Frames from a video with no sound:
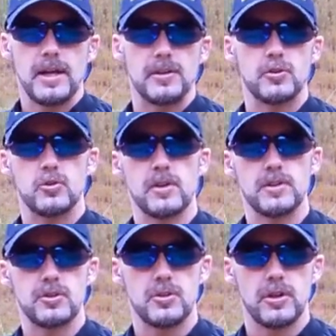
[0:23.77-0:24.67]
and a drill
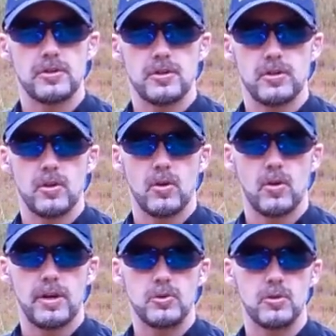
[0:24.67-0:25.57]
instructor
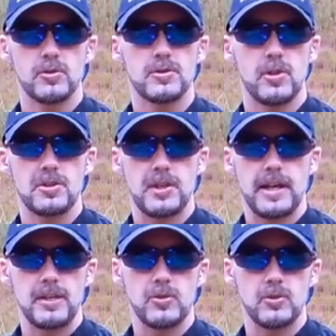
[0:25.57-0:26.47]
or a drill sergeant
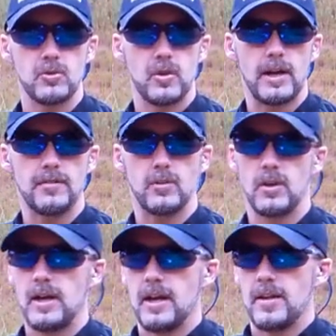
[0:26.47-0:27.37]
handed you a rifle,